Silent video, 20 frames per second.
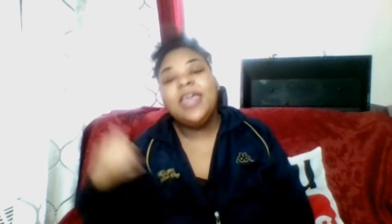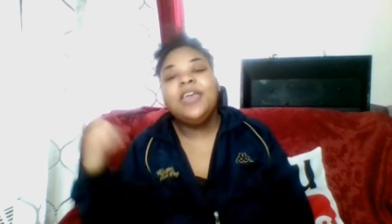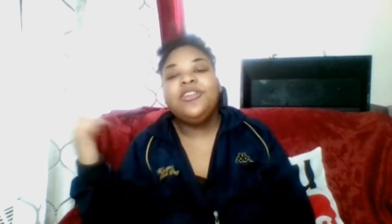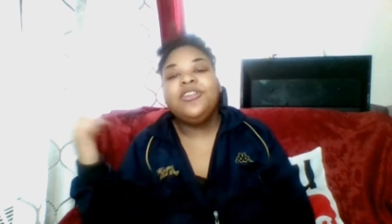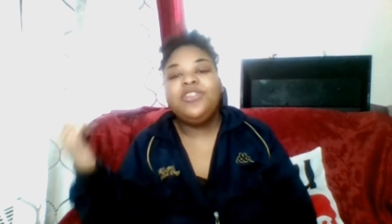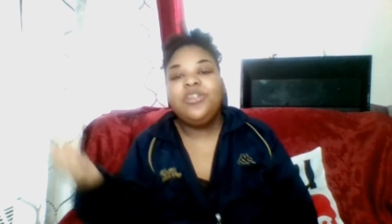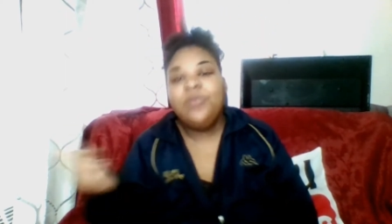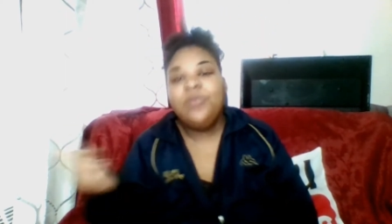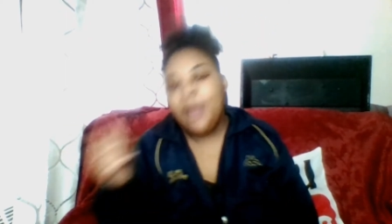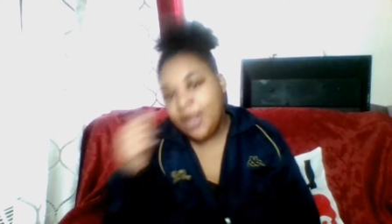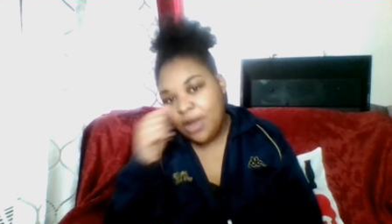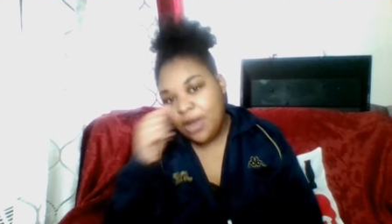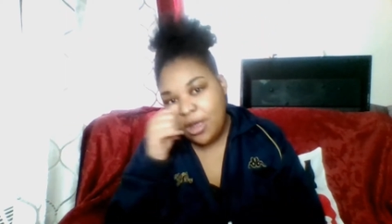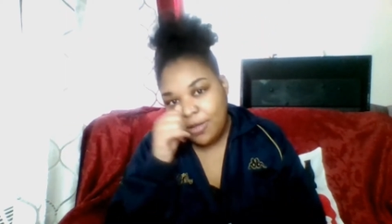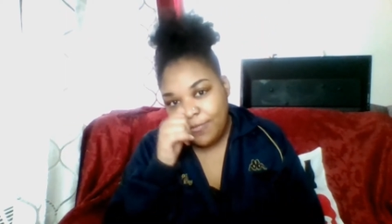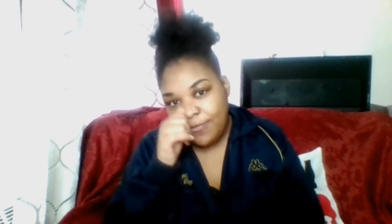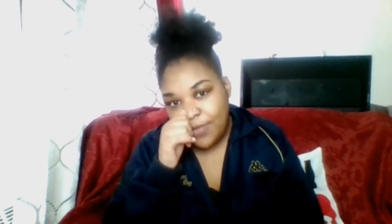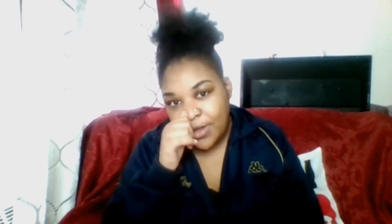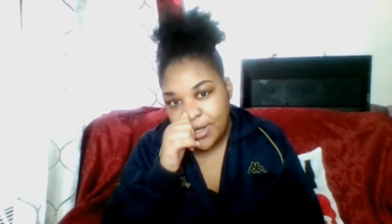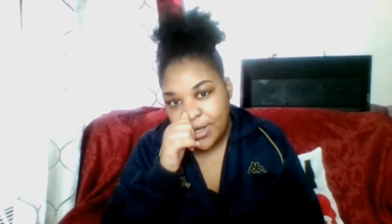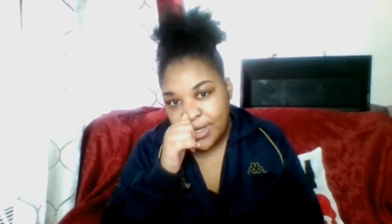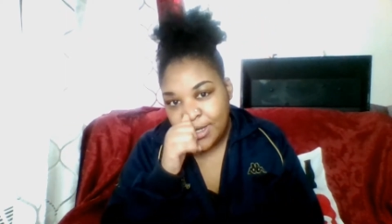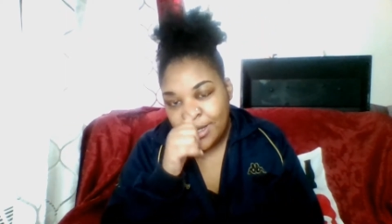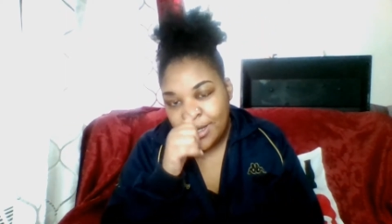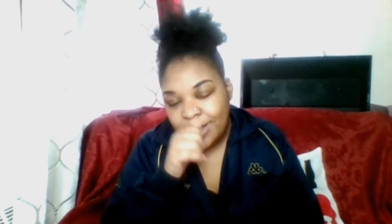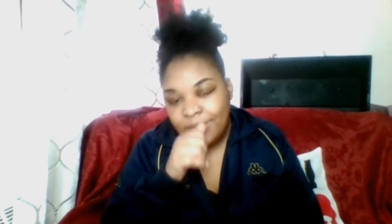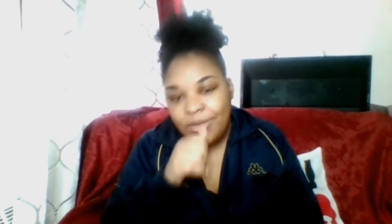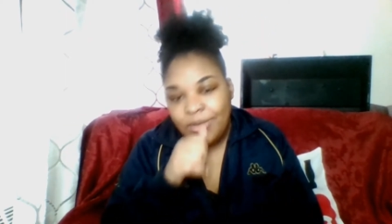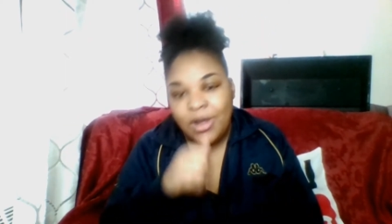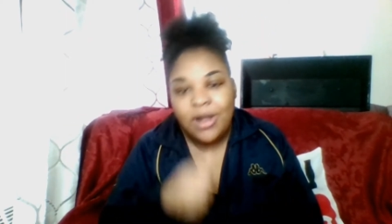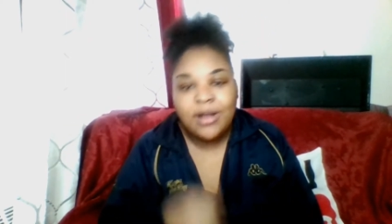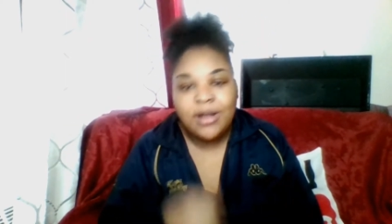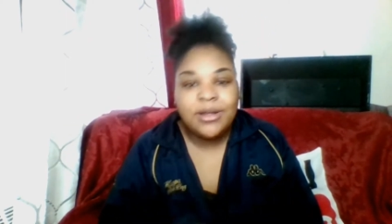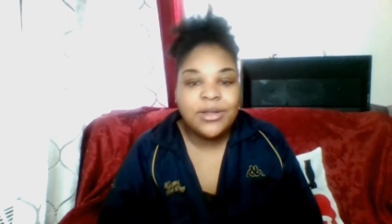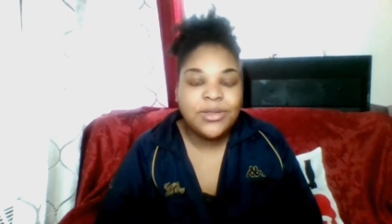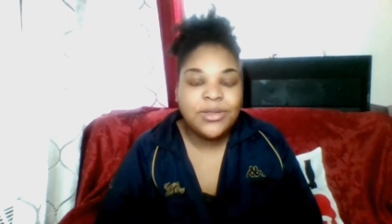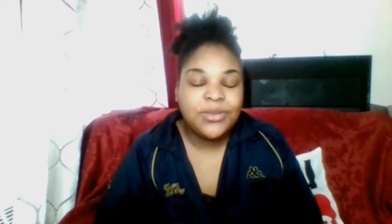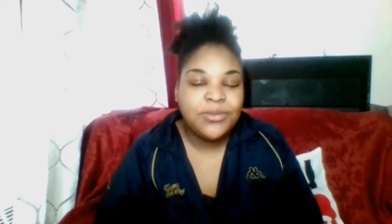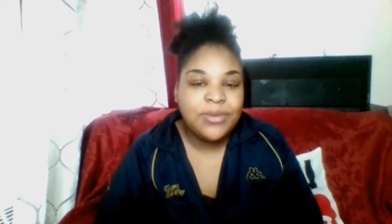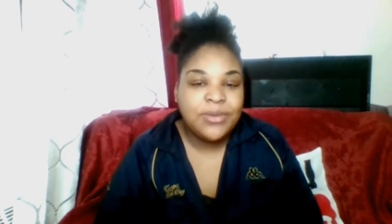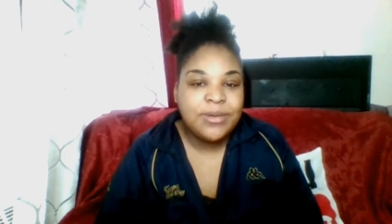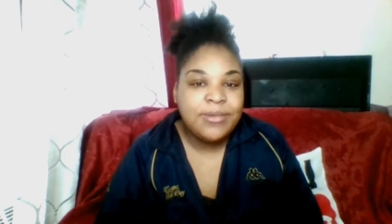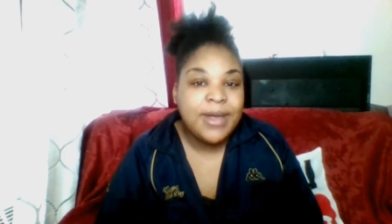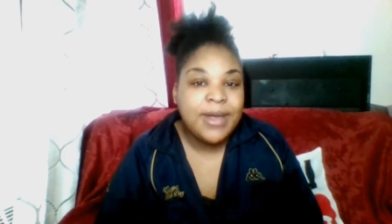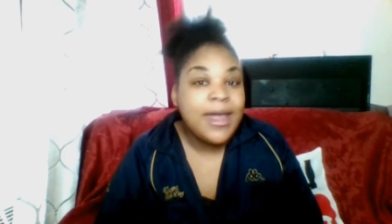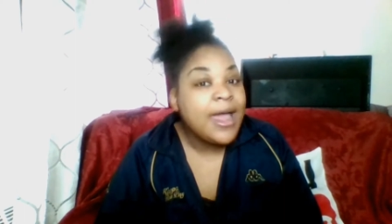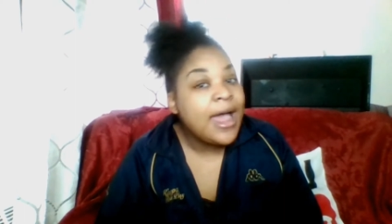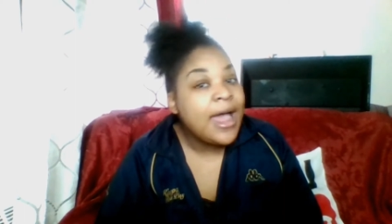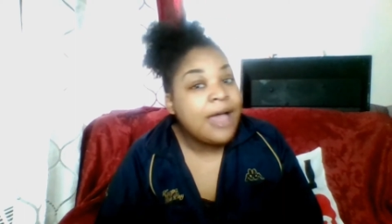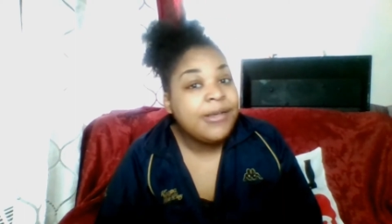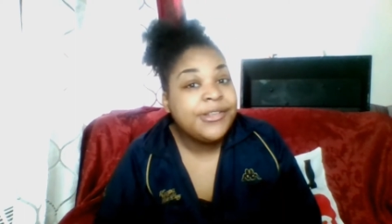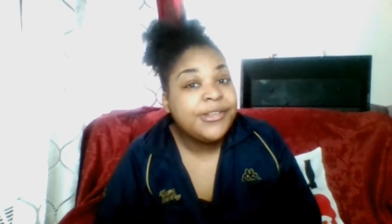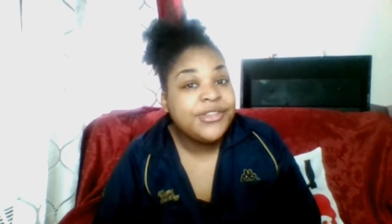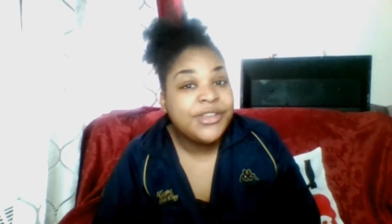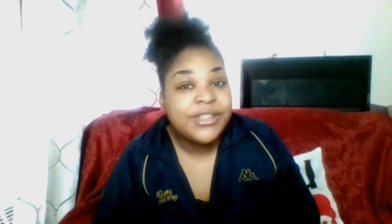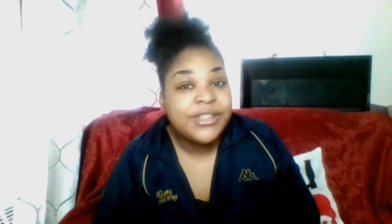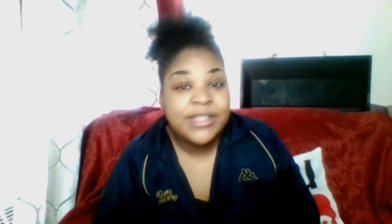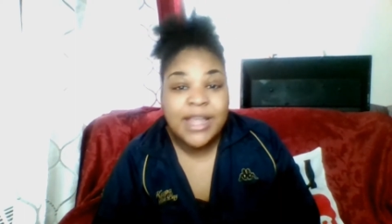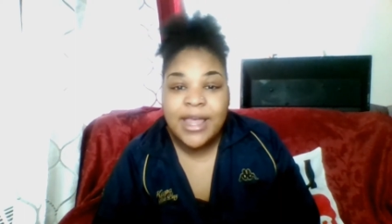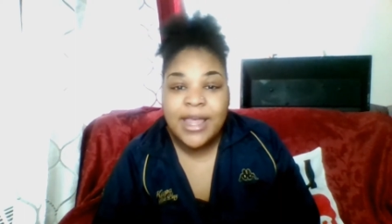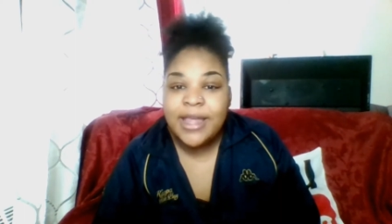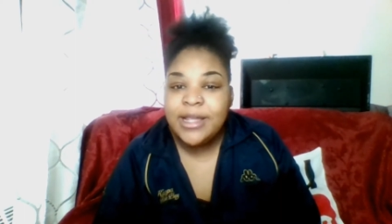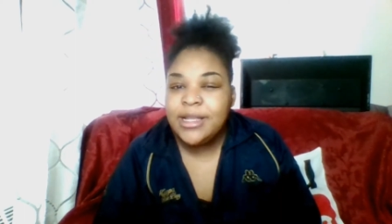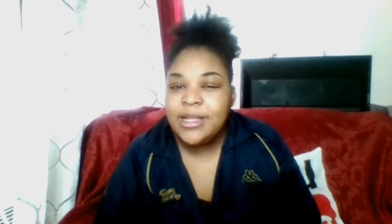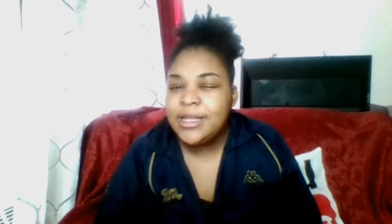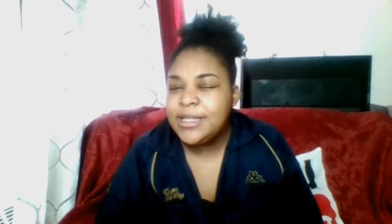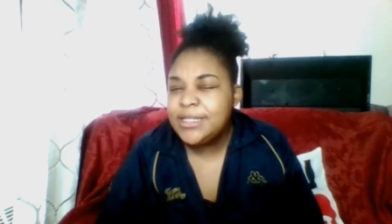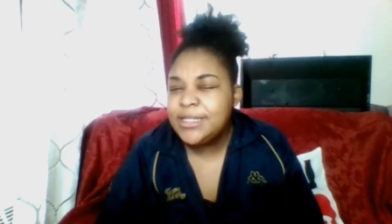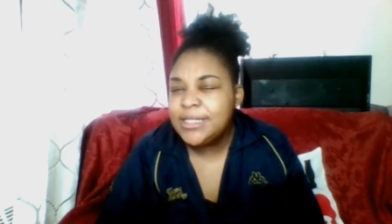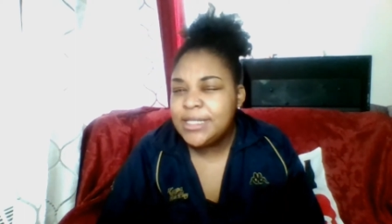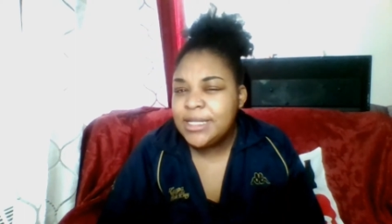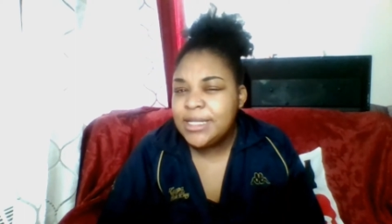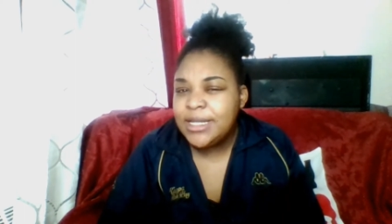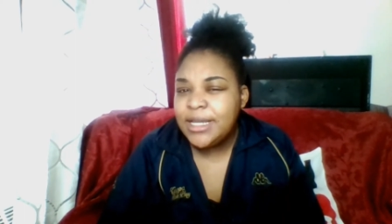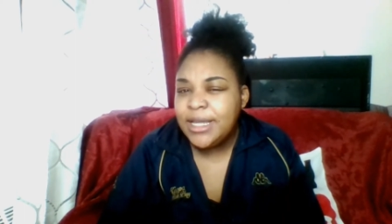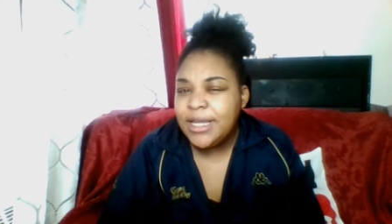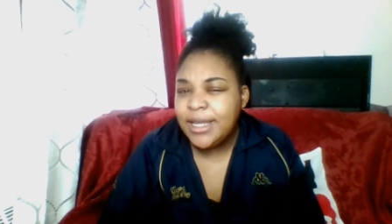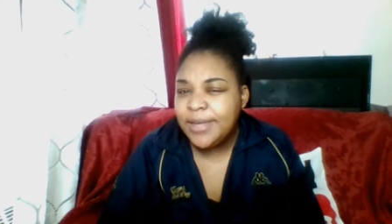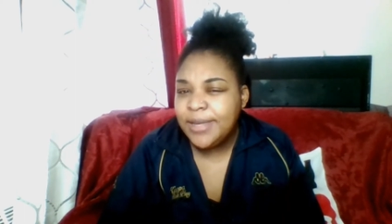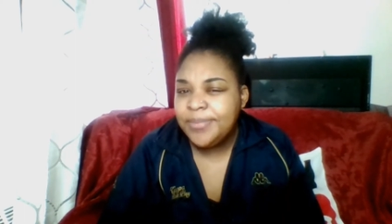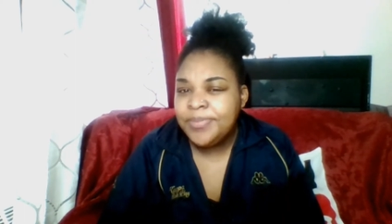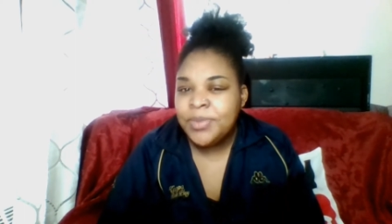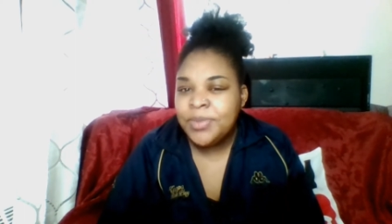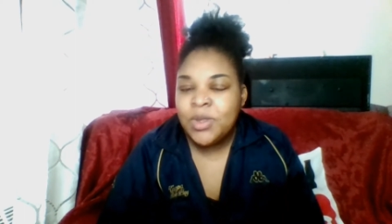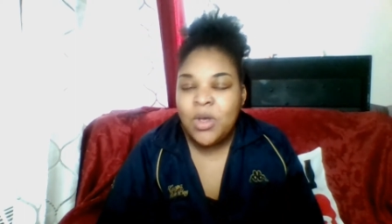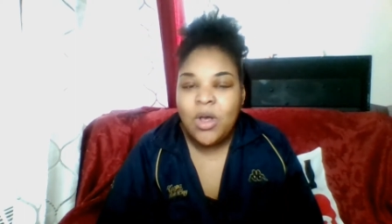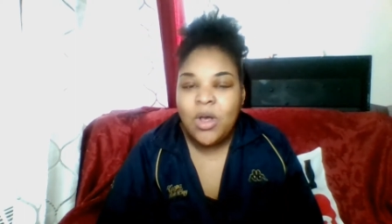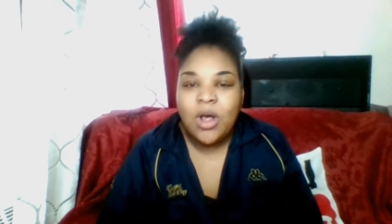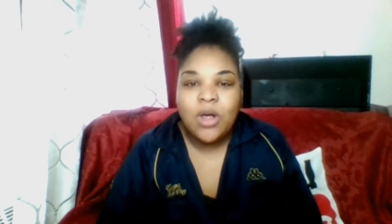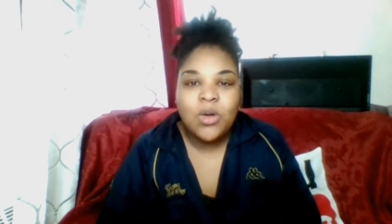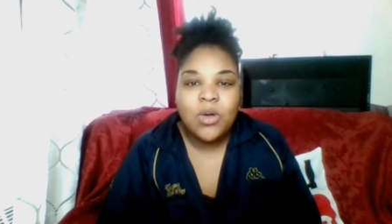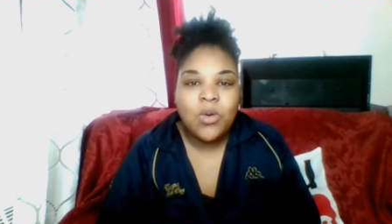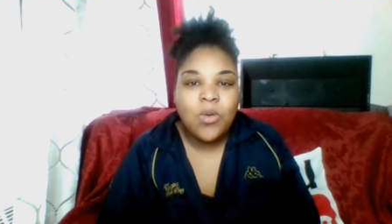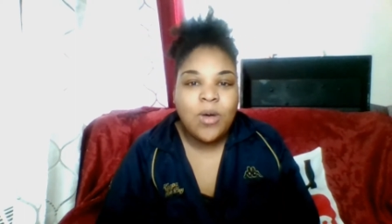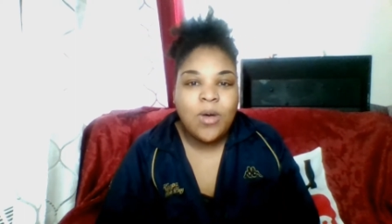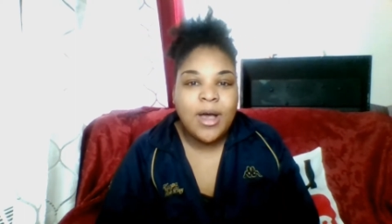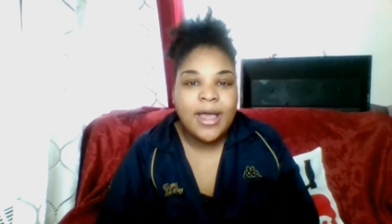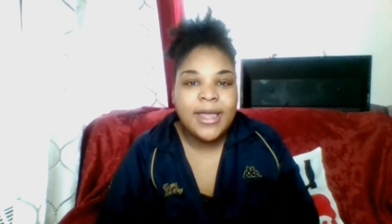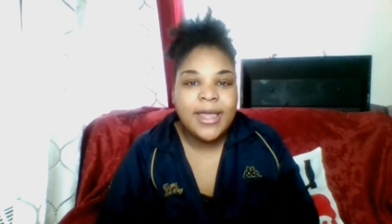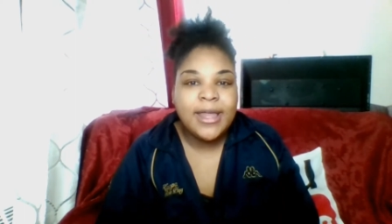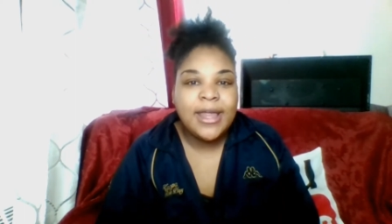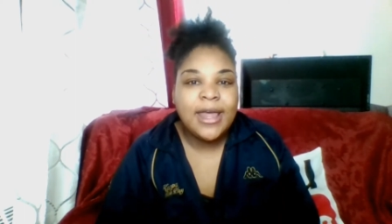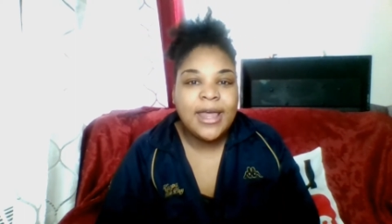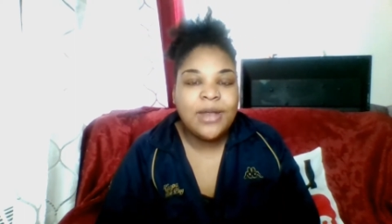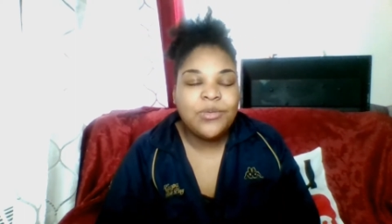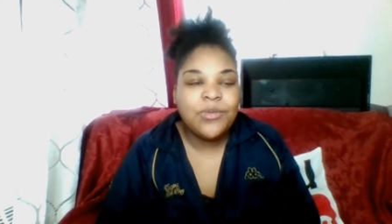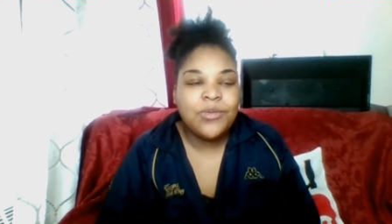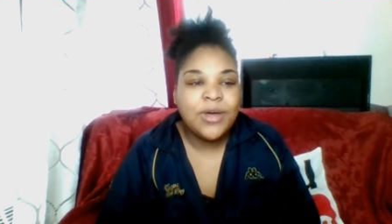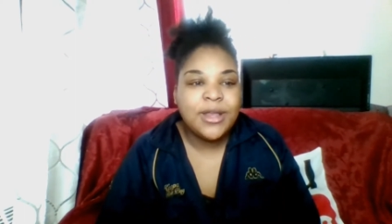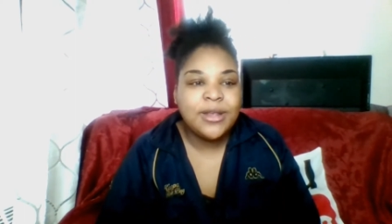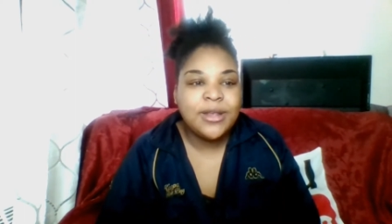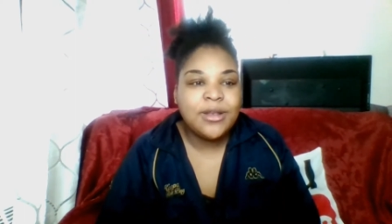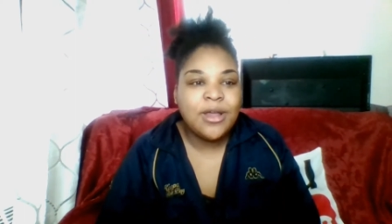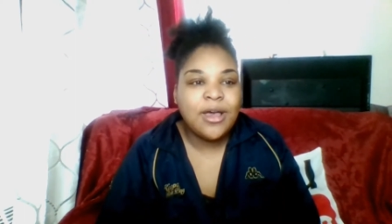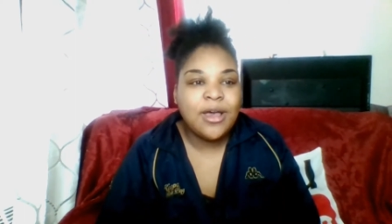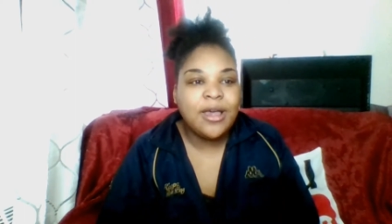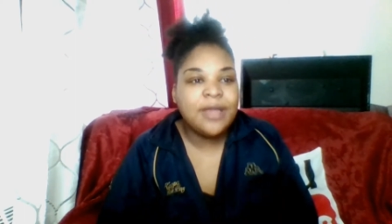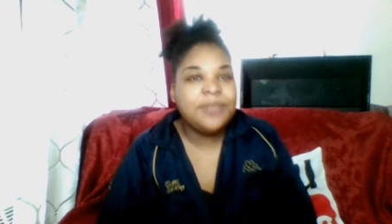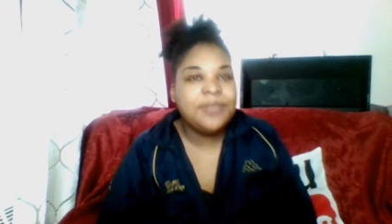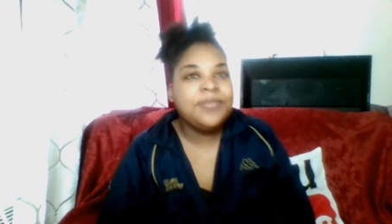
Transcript: She went off on him on the three way. I was just like listening, all quiet and whatnot.